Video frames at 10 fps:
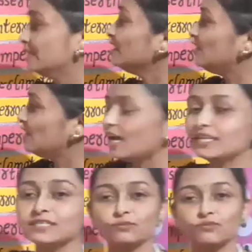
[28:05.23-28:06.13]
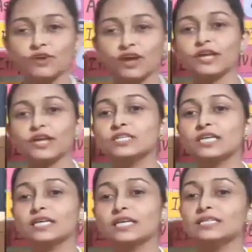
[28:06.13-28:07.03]
Yes, very good,
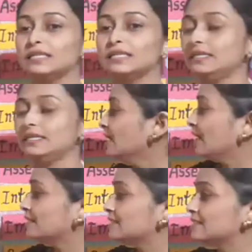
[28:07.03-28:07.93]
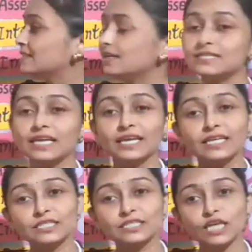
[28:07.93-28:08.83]
Aditi. It's the second
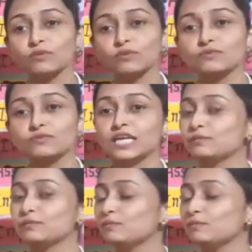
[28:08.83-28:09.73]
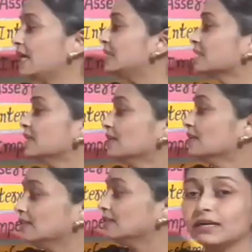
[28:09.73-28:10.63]
type of statement,
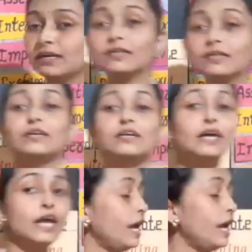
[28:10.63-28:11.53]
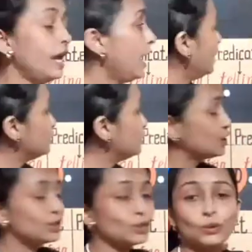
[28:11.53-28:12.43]
the
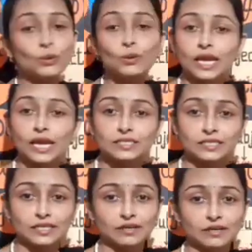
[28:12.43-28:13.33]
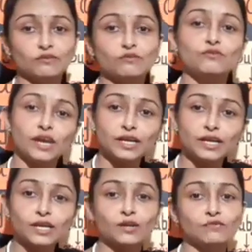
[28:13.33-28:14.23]
interrogative. Very
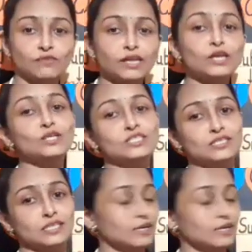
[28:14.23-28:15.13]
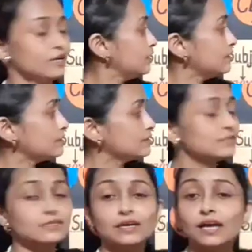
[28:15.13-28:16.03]
good, children. This is the
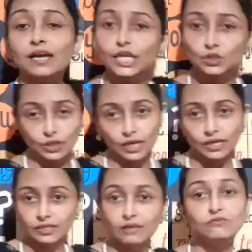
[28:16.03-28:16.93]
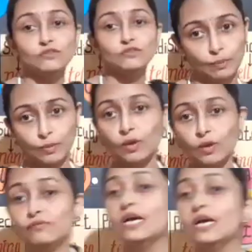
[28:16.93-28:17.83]
interrogative type of
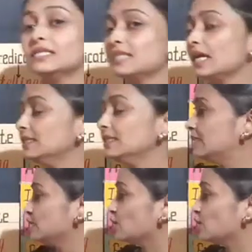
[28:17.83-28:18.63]
sentence.